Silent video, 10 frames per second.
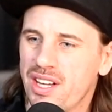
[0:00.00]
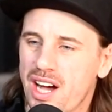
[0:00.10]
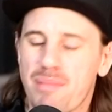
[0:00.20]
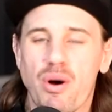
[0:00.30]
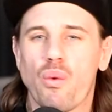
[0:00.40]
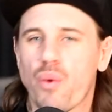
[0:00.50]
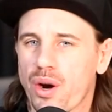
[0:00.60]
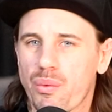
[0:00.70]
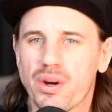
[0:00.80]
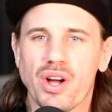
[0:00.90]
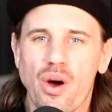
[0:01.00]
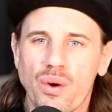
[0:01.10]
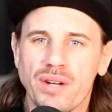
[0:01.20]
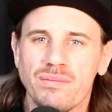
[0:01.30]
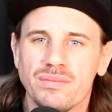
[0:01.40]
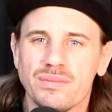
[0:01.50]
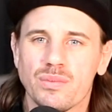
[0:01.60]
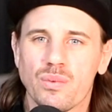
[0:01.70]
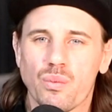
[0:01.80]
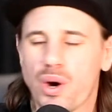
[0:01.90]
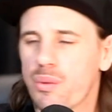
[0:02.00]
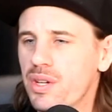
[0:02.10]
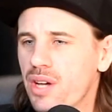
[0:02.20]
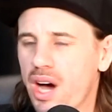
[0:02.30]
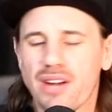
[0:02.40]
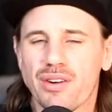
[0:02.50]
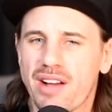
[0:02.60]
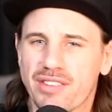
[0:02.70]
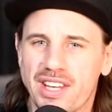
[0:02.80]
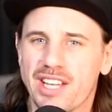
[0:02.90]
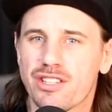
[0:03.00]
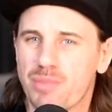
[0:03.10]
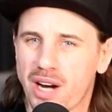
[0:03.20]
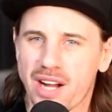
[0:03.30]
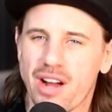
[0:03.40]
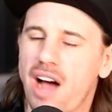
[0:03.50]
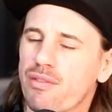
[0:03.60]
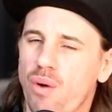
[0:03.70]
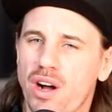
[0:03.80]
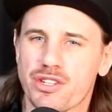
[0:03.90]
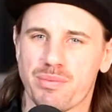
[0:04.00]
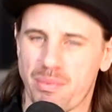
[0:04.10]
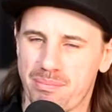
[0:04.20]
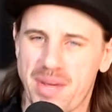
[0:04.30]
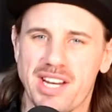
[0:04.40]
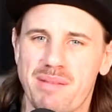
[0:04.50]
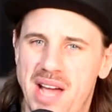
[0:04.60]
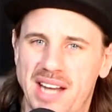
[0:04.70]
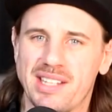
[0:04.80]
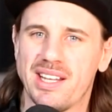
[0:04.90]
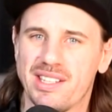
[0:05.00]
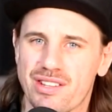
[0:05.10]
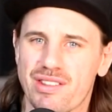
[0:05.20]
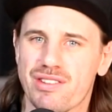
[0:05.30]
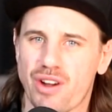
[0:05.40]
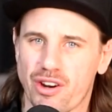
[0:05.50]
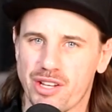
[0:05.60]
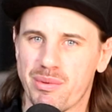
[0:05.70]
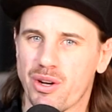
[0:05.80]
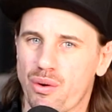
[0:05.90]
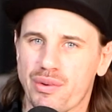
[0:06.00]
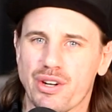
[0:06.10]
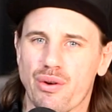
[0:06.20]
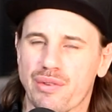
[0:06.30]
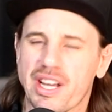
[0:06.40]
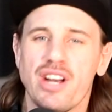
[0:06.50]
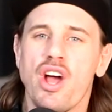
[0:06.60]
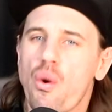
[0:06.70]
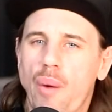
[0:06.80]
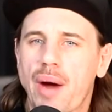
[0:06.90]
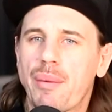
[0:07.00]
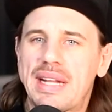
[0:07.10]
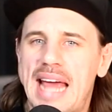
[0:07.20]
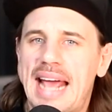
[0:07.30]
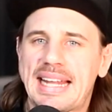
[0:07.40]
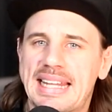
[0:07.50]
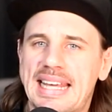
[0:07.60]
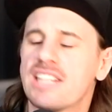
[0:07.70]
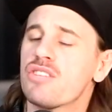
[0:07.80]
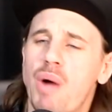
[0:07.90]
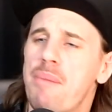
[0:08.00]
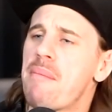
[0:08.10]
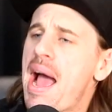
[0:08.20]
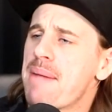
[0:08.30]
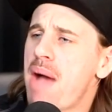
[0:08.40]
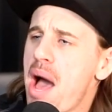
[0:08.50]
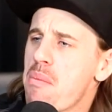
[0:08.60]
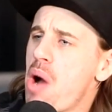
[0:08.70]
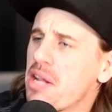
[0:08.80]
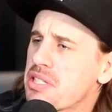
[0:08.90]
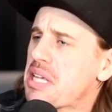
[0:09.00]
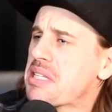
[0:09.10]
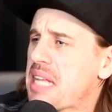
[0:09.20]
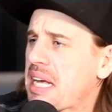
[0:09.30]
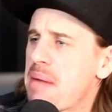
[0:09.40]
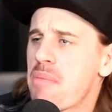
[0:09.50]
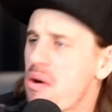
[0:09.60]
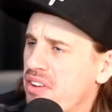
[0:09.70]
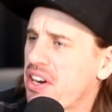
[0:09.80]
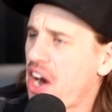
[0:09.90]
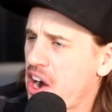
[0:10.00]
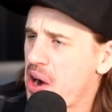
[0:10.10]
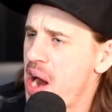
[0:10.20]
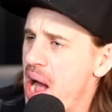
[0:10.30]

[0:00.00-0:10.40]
about where we're going, I don't have kids, but I've watched many men get into this argument over and over again. Where are we taking the kids? Well, my mom wants us to come over to her